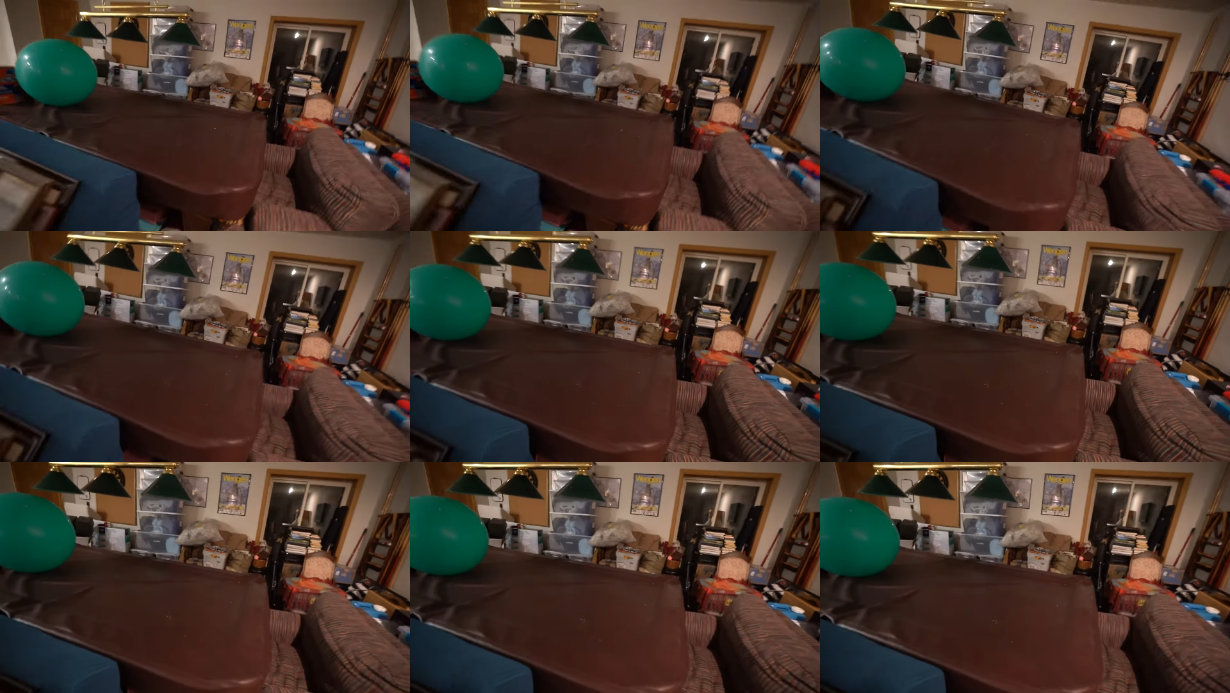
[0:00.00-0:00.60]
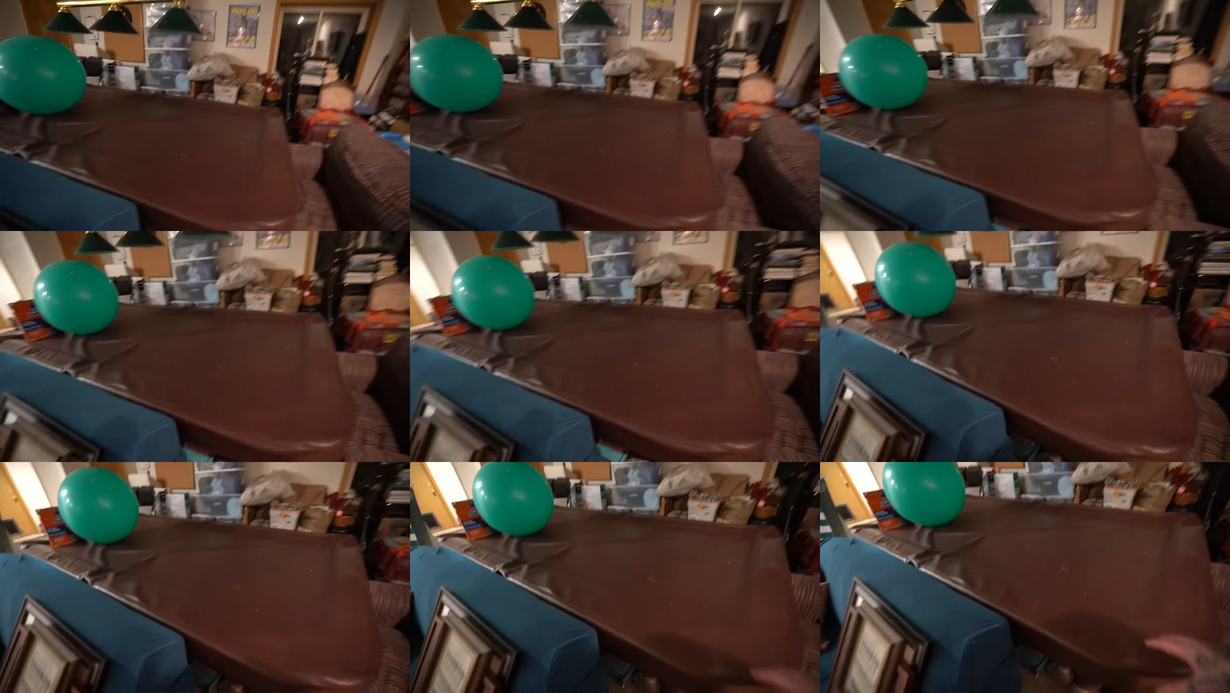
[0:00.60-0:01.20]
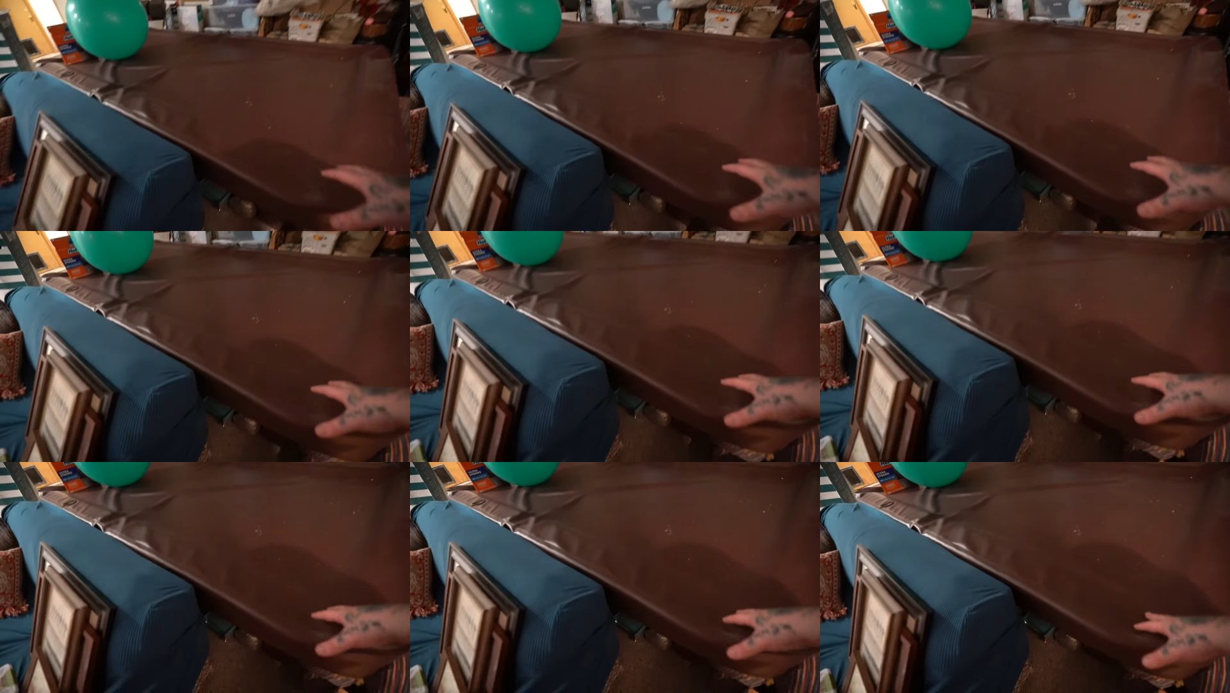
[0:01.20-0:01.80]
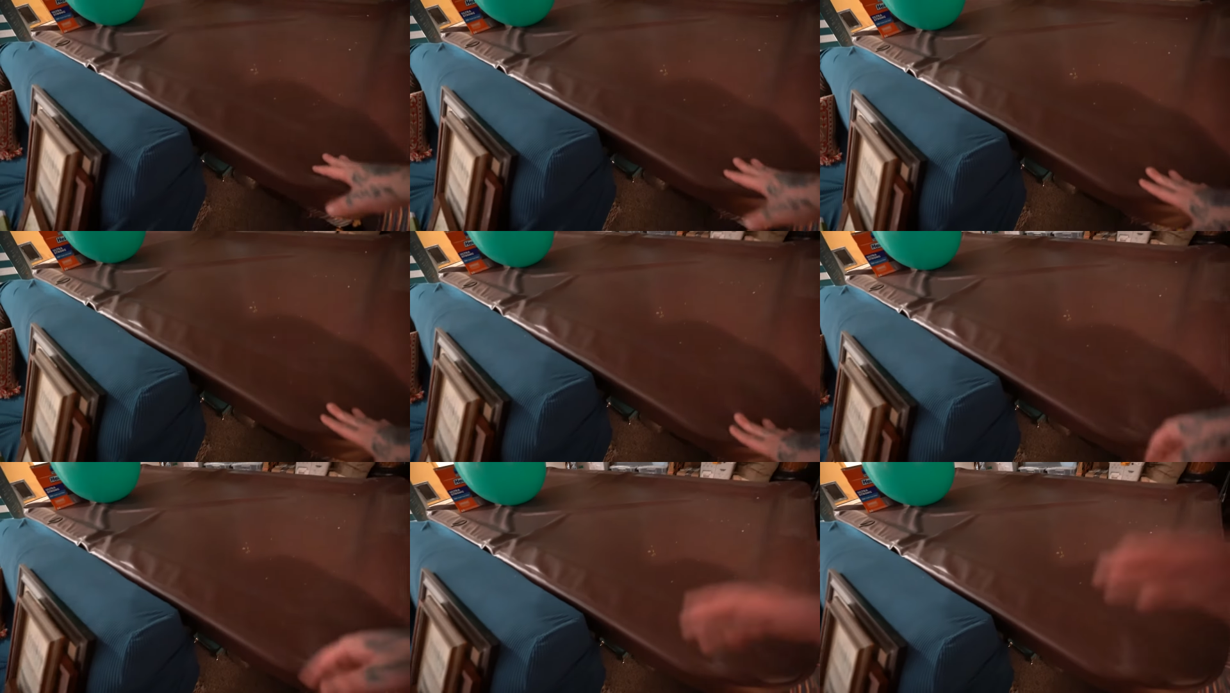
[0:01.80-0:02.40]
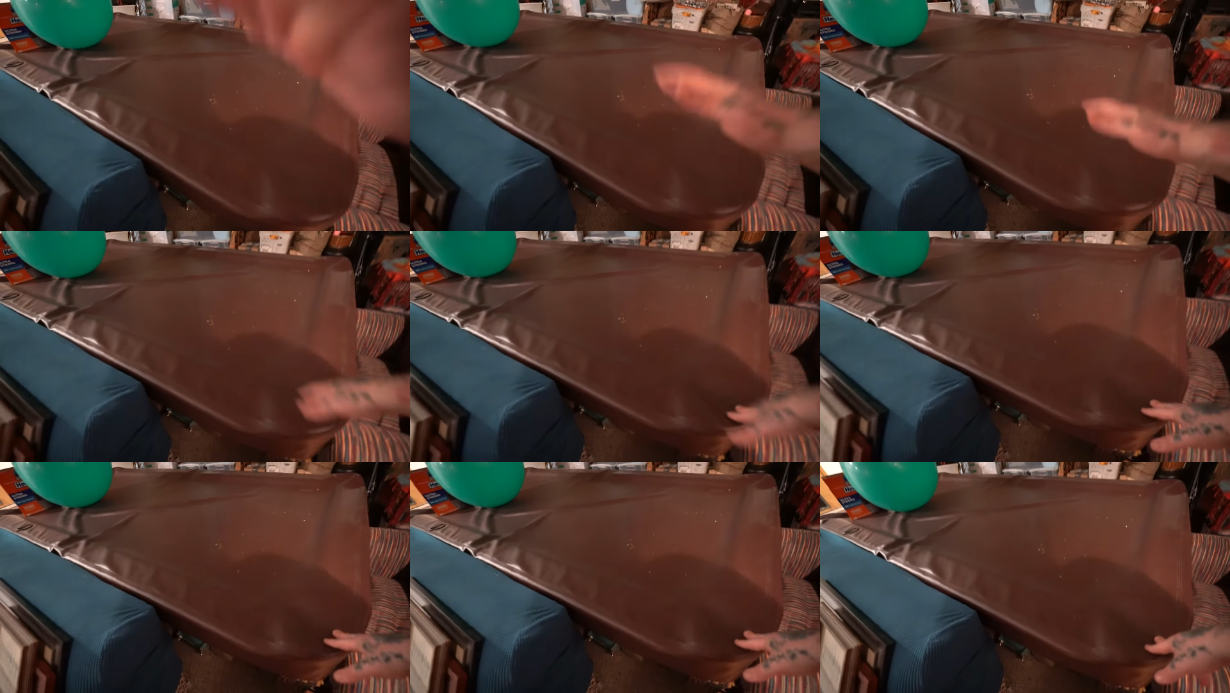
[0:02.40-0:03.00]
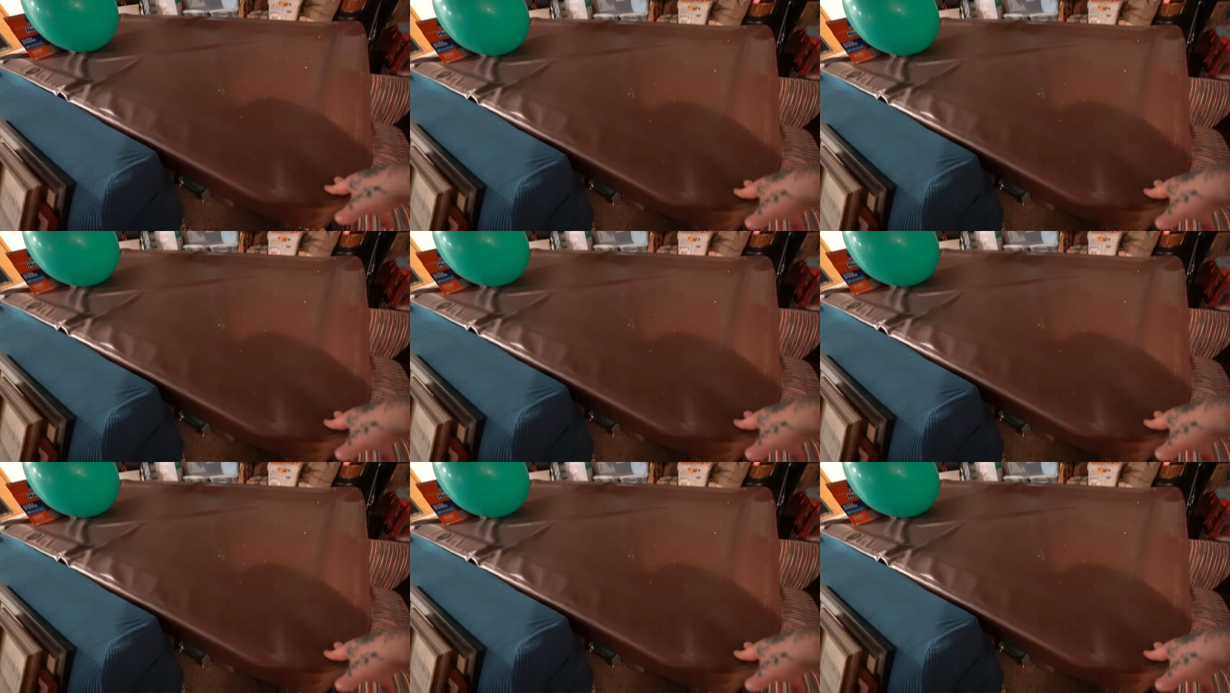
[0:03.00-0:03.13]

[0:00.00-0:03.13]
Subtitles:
No face is visible, so there are no lips to read.